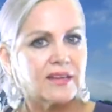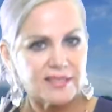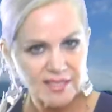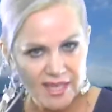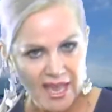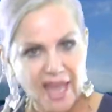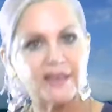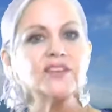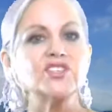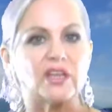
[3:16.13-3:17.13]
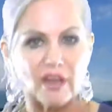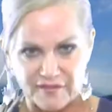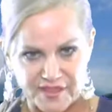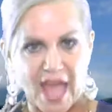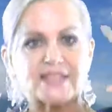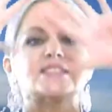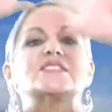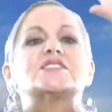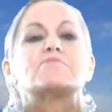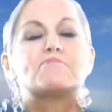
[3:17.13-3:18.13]
it's the energy of that
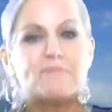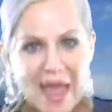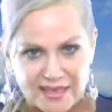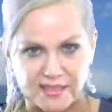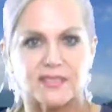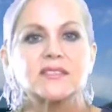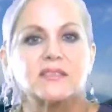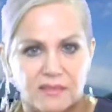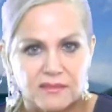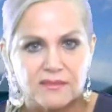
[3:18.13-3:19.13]
space.